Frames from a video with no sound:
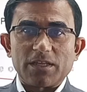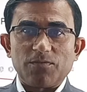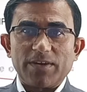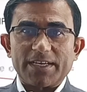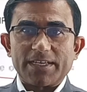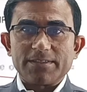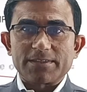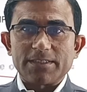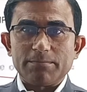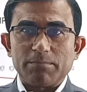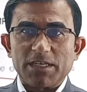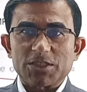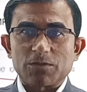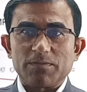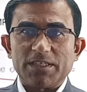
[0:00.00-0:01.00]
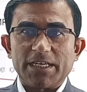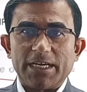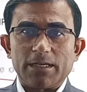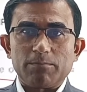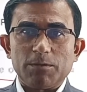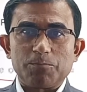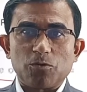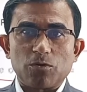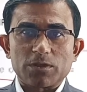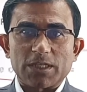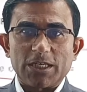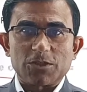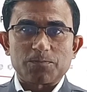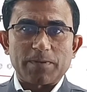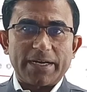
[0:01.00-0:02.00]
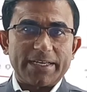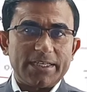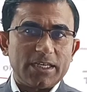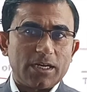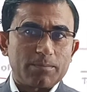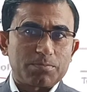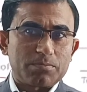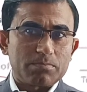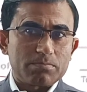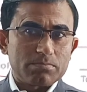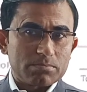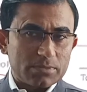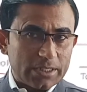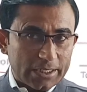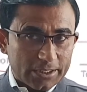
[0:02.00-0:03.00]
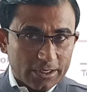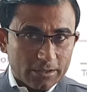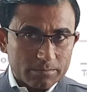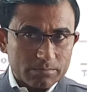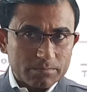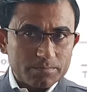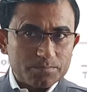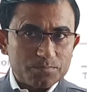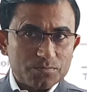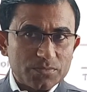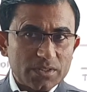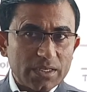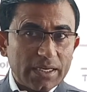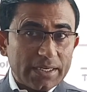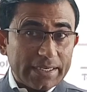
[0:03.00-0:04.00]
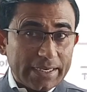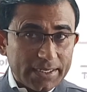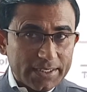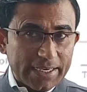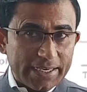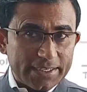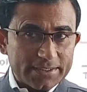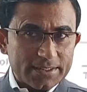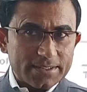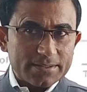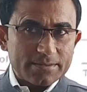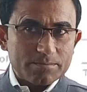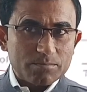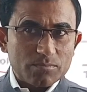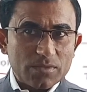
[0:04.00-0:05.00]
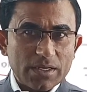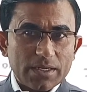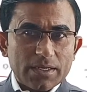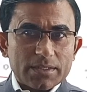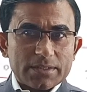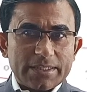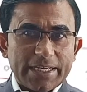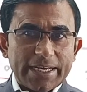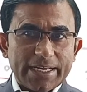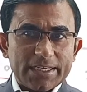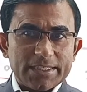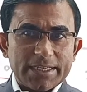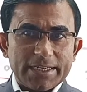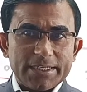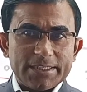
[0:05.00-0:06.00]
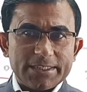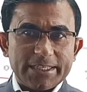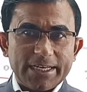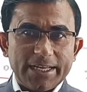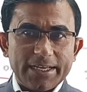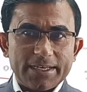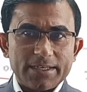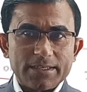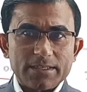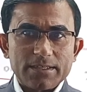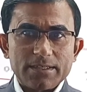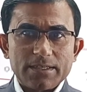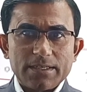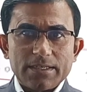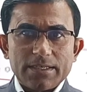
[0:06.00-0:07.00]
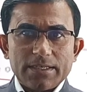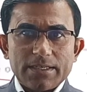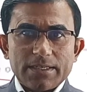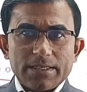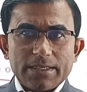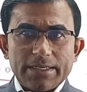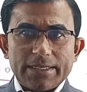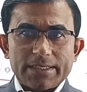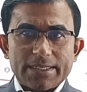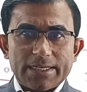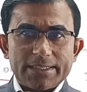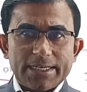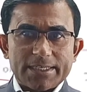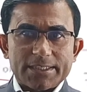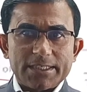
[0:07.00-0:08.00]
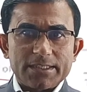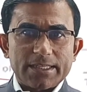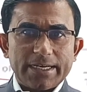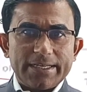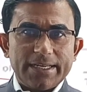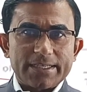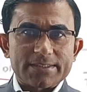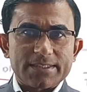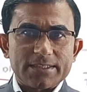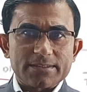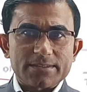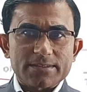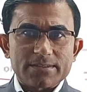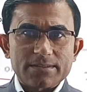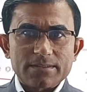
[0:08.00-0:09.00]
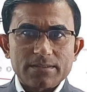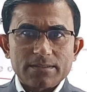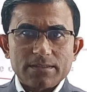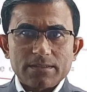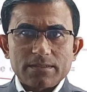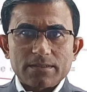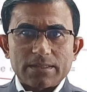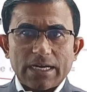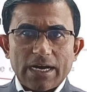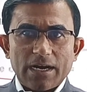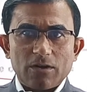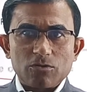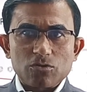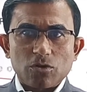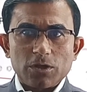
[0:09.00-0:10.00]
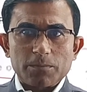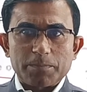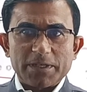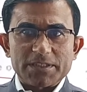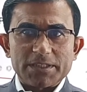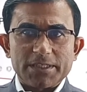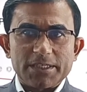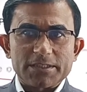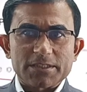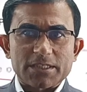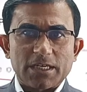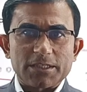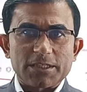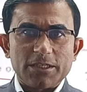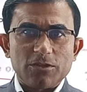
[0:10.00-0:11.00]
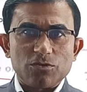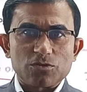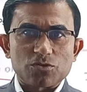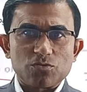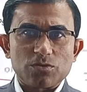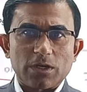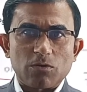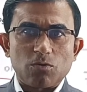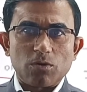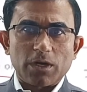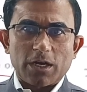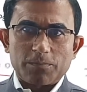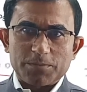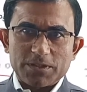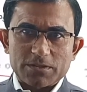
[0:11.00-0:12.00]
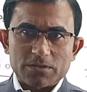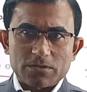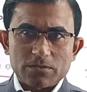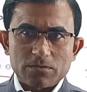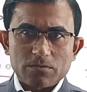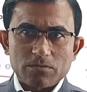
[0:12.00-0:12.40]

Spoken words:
the vacancy must be held before the expiry of the term. In case there is any delay in conducting the elections, the outgoing President continues to the hold office